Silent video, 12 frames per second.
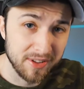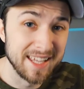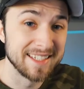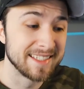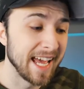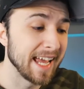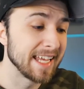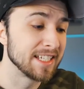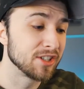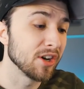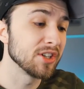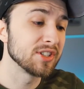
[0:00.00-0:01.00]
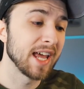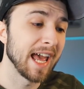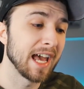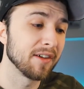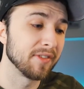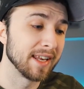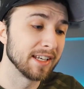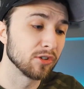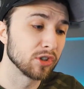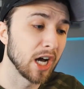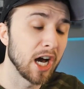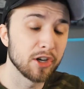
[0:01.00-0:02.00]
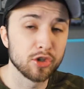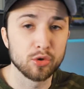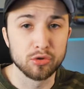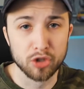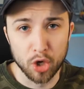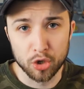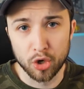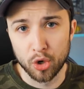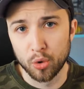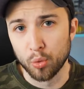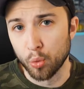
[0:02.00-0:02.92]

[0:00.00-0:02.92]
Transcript: is that it does have an Elgato logo